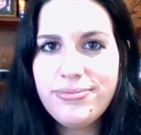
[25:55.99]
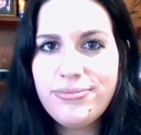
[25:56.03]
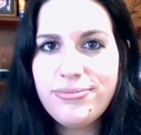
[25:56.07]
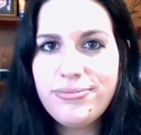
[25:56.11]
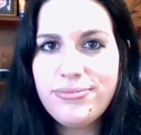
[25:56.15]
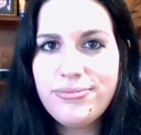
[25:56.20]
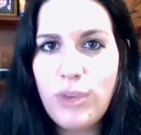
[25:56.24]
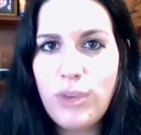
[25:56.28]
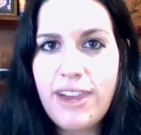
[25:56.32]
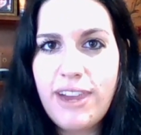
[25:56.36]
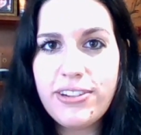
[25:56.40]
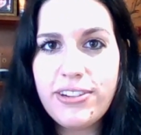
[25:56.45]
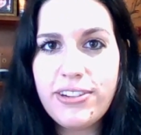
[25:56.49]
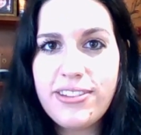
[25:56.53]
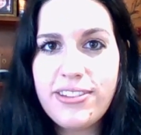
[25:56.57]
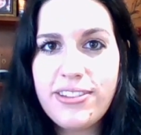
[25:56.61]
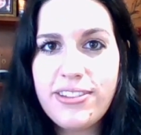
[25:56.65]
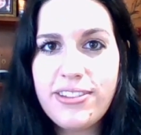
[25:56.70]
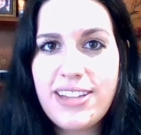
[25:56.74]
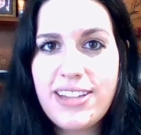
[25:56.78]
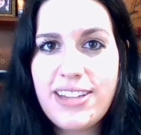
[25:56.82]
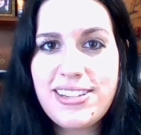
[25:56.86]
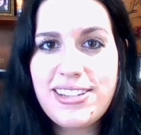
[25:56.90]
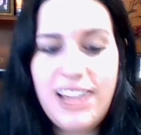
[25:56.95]
Whatever,
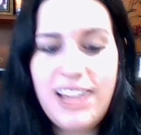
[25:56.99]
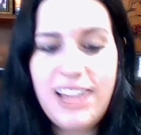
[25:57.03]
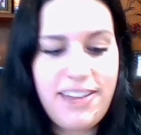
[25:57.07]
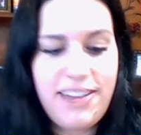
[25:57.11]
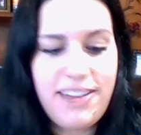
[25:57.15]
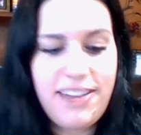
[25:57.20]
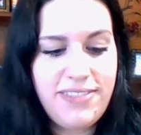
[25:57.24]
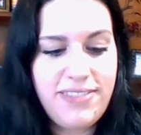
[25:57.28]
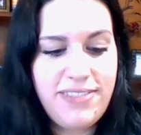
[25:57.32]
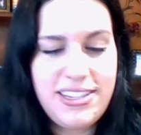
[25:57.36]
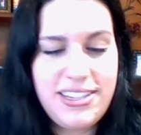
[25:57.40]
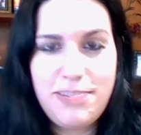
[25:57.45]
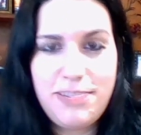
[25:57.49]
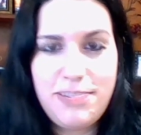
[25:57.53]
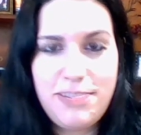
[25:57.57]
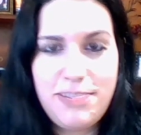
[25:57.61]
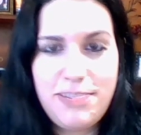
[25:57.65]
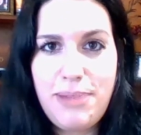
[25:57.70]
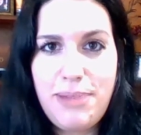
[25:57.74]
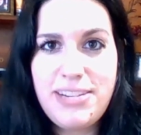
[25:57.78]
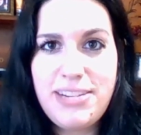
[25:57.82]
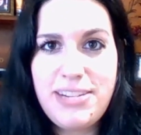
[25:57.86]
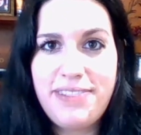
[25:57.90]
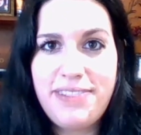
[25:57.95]
thus is life. This little
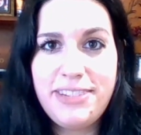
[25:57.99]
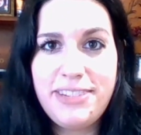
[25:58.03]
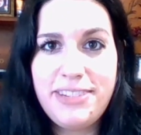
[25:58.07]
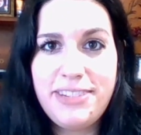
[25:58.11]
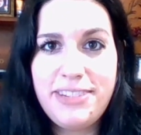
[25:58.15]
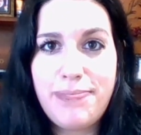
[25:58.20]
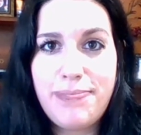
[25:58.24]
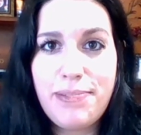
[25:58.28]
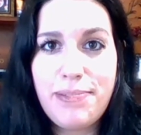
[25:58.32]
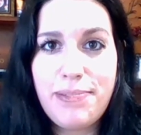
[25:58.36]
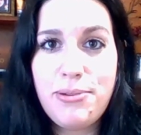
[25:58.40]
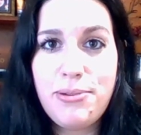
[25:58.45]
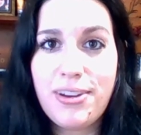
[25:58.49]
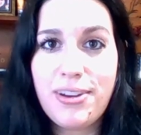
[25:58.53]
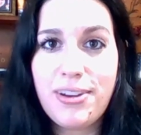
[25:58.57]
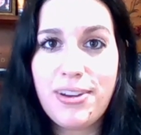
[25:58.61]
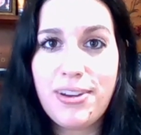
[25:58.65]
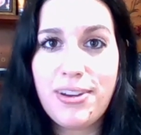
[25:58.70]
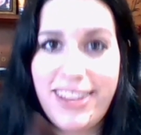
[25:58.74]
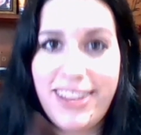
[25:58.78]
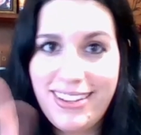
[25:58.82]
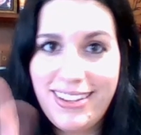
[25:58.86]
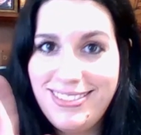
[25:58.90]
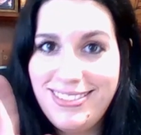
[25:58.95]
baby Devon better be worth
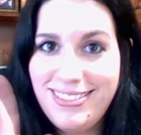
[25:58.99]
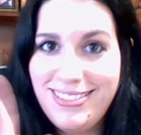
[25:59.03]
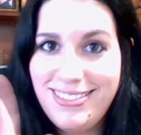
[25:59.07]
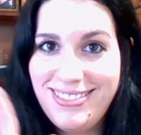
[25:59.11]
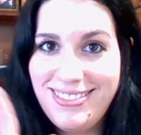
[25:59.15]
it.